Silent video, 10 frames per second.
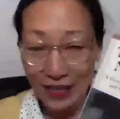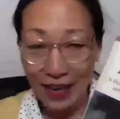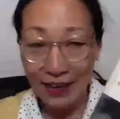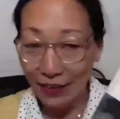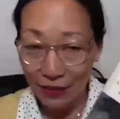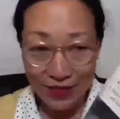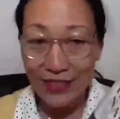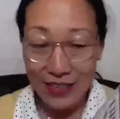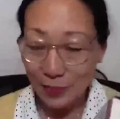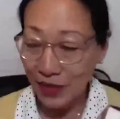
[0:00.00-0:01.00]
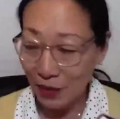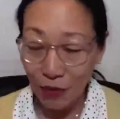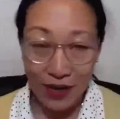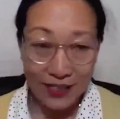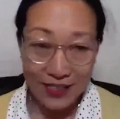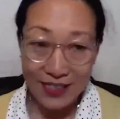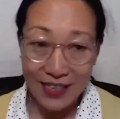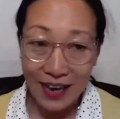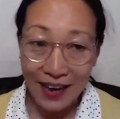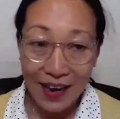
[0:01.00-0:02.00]
again because it's been a while
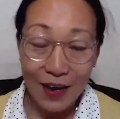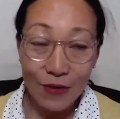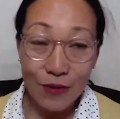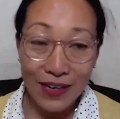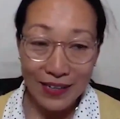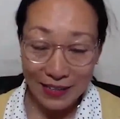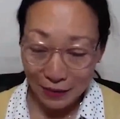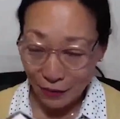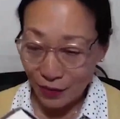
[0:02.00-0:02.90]
since I read it the